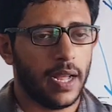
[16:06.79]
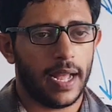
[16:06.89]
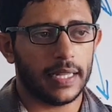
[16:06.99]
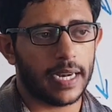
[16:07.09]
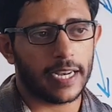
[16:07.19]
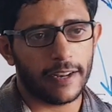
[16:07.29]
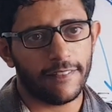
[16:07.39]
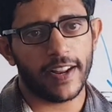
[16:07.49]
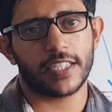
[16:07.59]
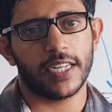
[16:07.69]
and that
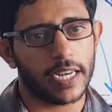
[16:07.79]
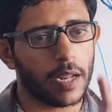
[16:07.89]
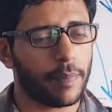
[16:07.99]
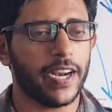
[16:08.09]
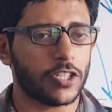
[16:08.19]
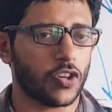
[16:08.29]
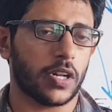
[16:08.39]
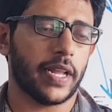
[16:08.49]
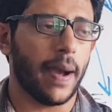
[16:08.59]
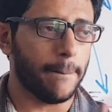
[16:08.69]
deflection depends on
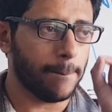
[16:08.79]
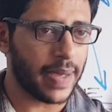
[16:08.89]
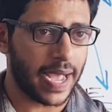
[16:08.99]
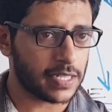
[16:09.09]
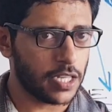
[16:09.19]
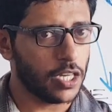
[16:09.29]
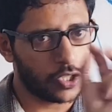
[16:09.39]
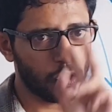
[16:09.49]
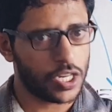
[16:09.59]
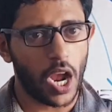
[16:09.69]
their mass
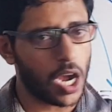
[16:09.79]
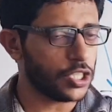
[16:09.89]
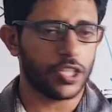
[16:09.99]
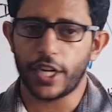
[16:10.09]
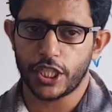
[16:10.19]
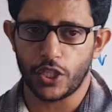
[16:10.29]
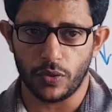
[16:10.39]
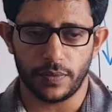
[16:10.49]
to charge ratio.